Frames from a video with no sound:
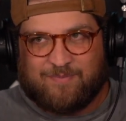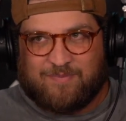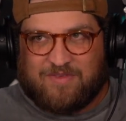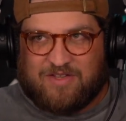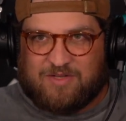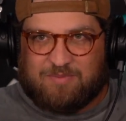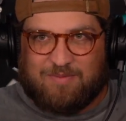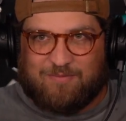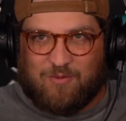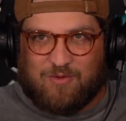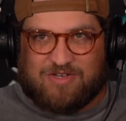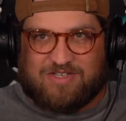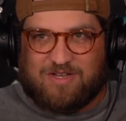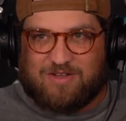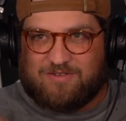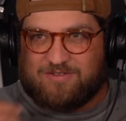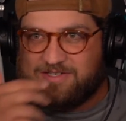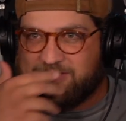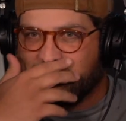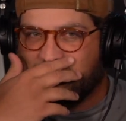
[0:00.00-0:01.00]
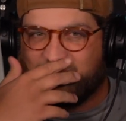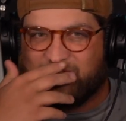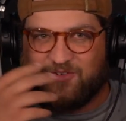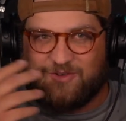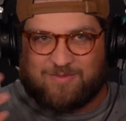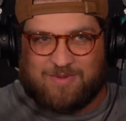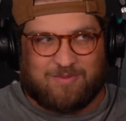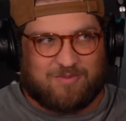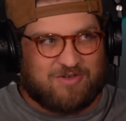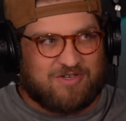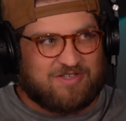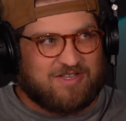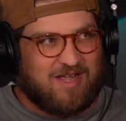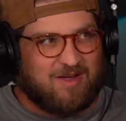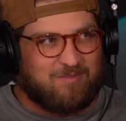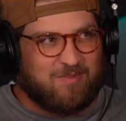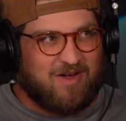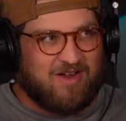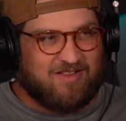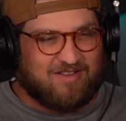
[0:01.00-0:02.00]
this before cell phones, people just
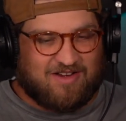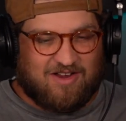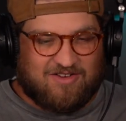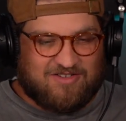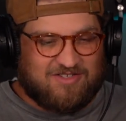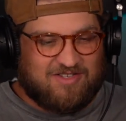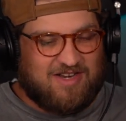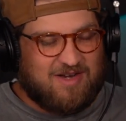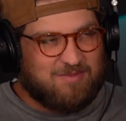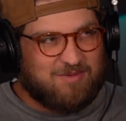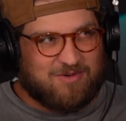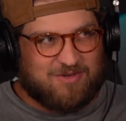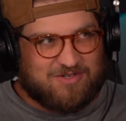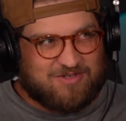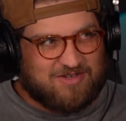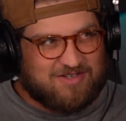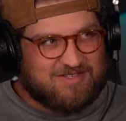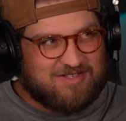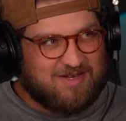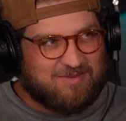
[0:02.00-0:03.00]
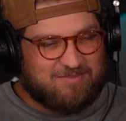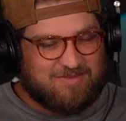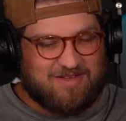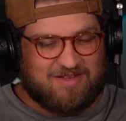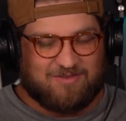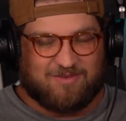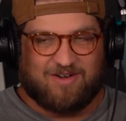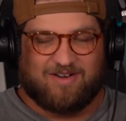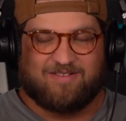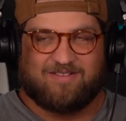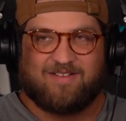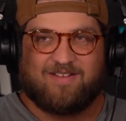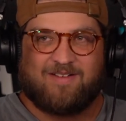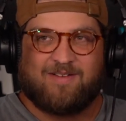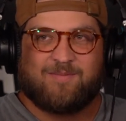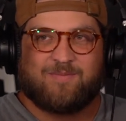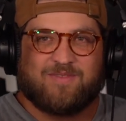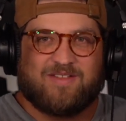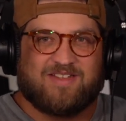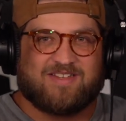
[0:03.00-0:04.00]
stopped by. Like I was in the neighborhood, so I stopped in. Right?
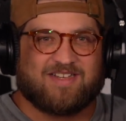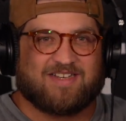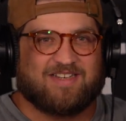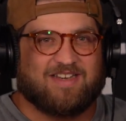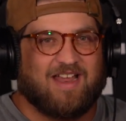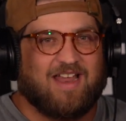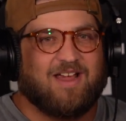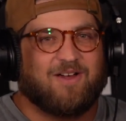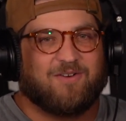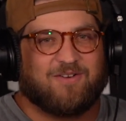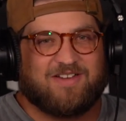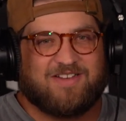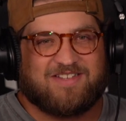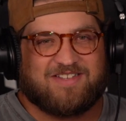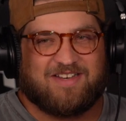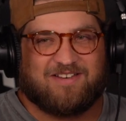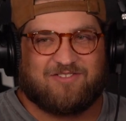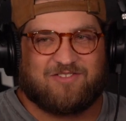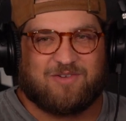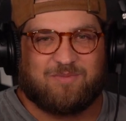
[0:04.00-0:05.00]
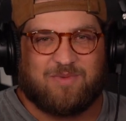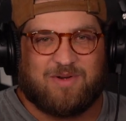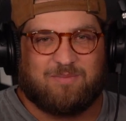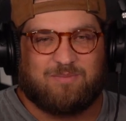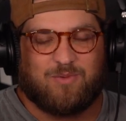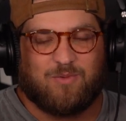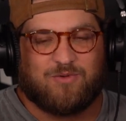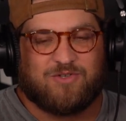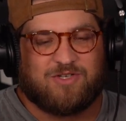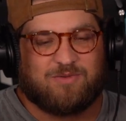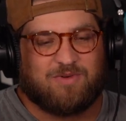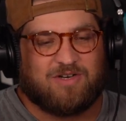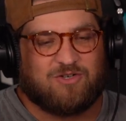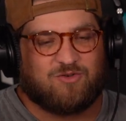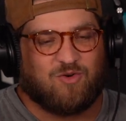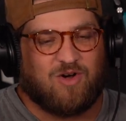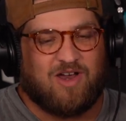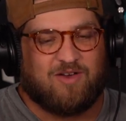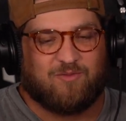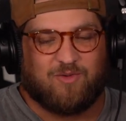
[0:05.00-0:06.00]
He's like, now he said if somebody pulls into my
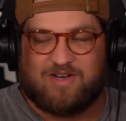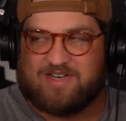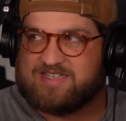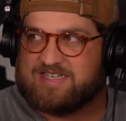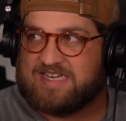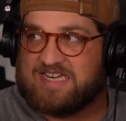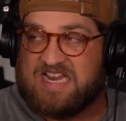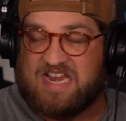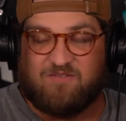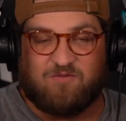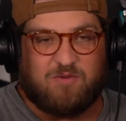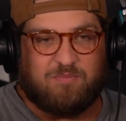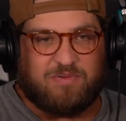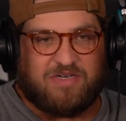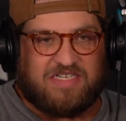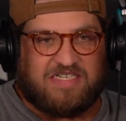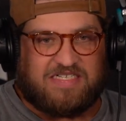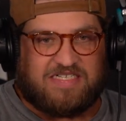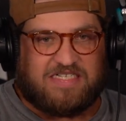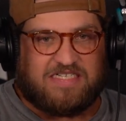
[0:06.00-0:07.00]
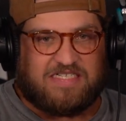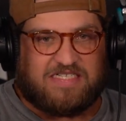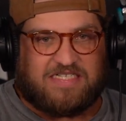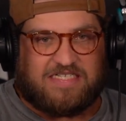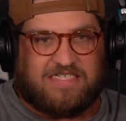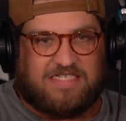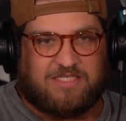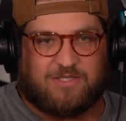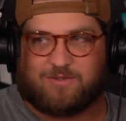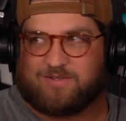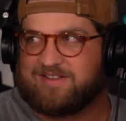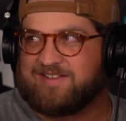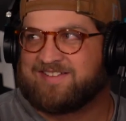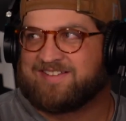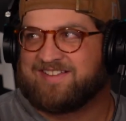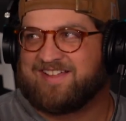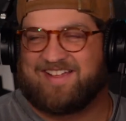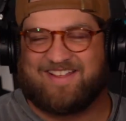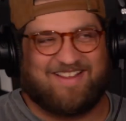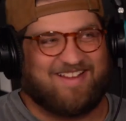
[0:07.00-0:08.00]
driveway, it's like everybody get down.
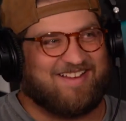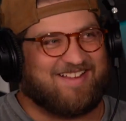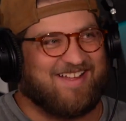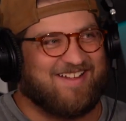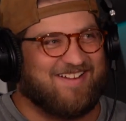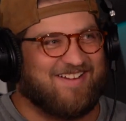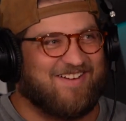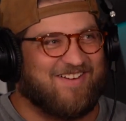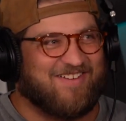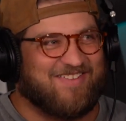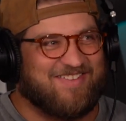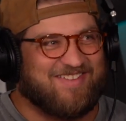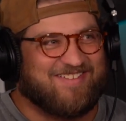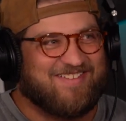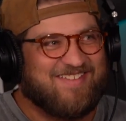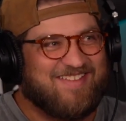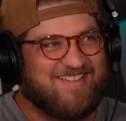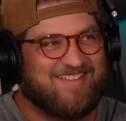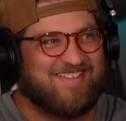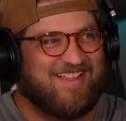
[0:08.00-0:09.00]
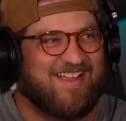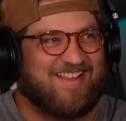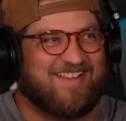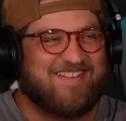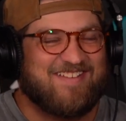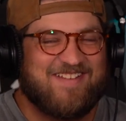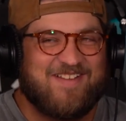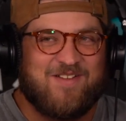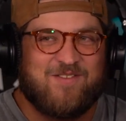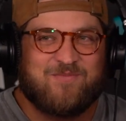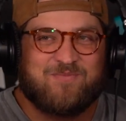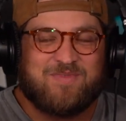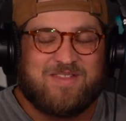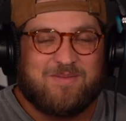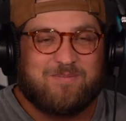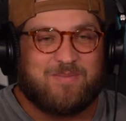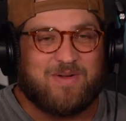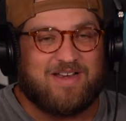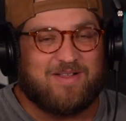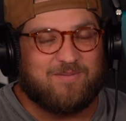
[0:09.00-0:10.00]
for sure.
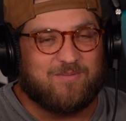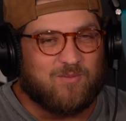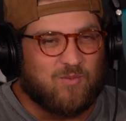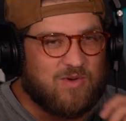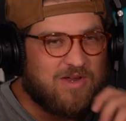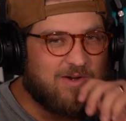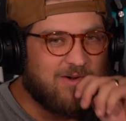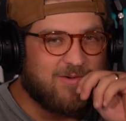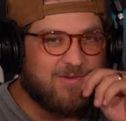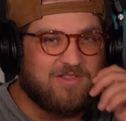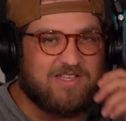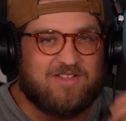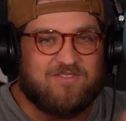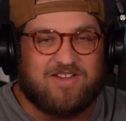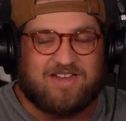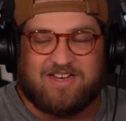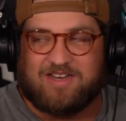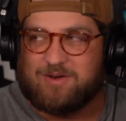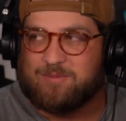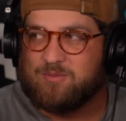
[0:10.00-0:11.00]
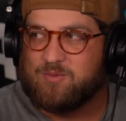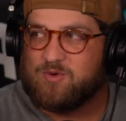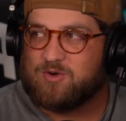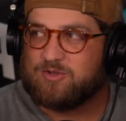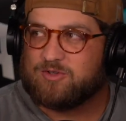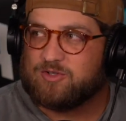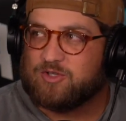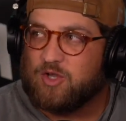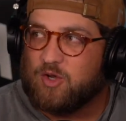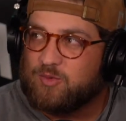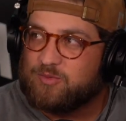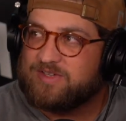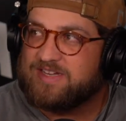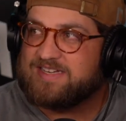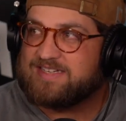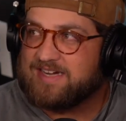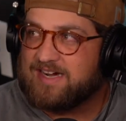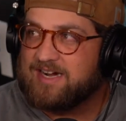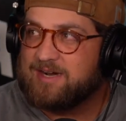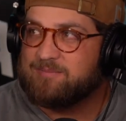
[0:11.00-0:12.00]
Yeah, but we are living in a more lonely
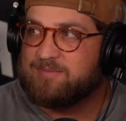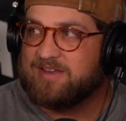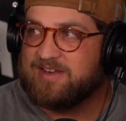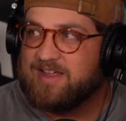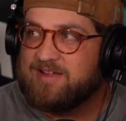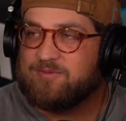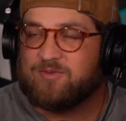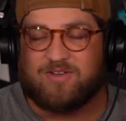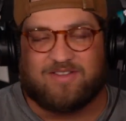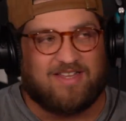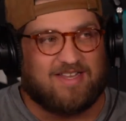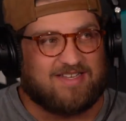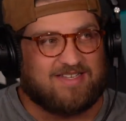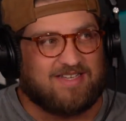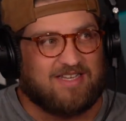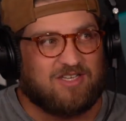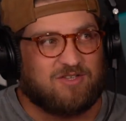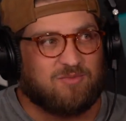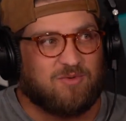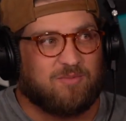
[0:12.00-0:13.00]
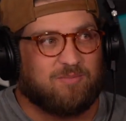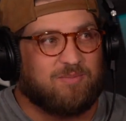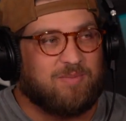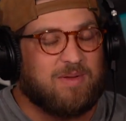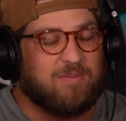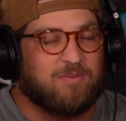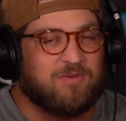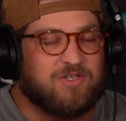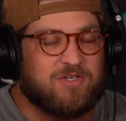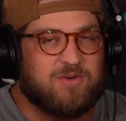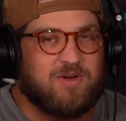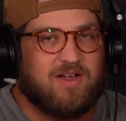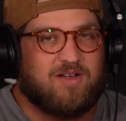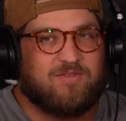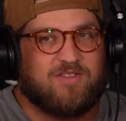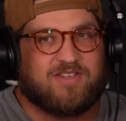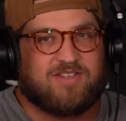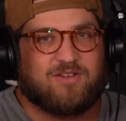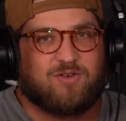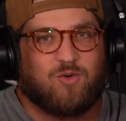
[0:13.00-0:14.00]
time than ever yeah. in that sense where mm-hmm. people do yeah. have
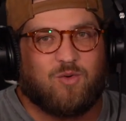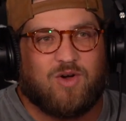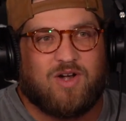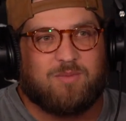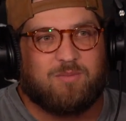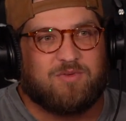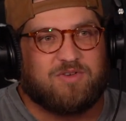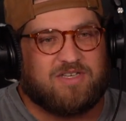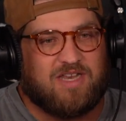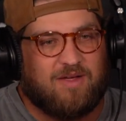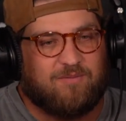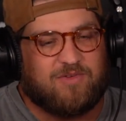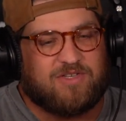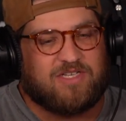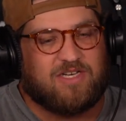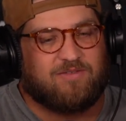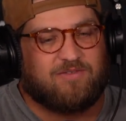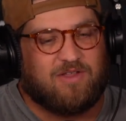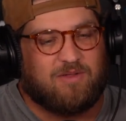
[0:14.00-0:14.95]
this incredible deficit of